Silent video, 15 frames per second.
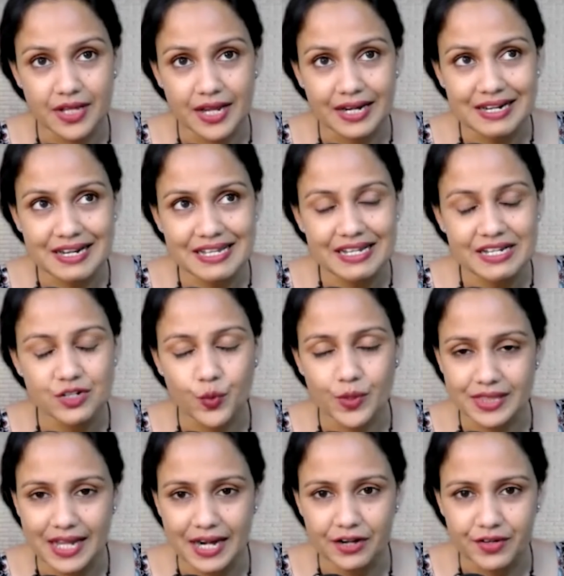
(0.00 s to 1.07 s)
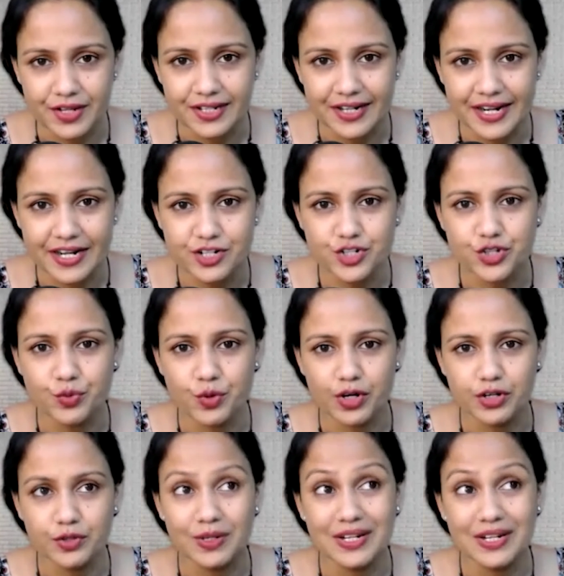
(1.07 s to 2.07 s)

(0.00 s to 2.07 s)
ending it with that regret? Do you want